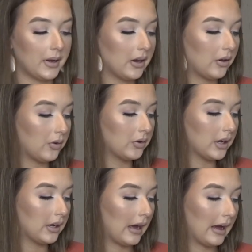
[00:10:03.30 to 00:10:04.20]
my own.
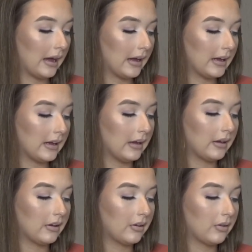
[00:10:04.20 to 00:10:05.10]
I
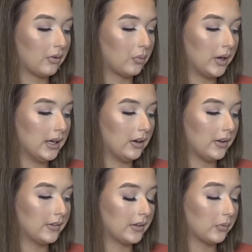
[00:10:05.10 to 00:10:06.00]
went
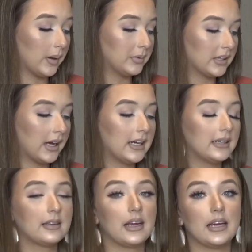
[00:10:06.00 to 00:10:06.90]
on their
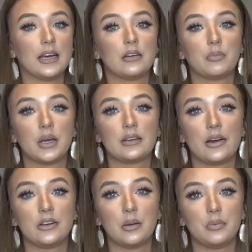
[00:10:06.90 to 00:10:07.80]
website and picked out
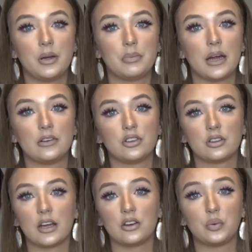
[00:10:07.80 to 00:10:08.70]
a template, but I just
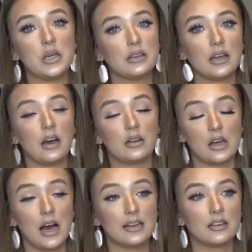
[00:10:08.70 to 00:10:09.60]
like tweaked it a
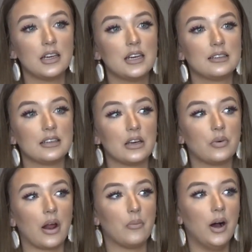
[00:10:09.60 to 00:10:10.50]
lot to get
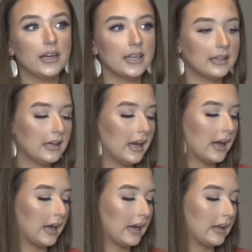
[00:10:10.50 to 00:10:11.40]
what I wanted,
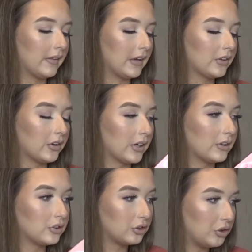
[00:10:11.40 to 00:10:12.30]
and I think it turned
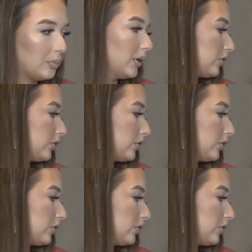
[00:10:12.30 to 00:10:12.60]
out super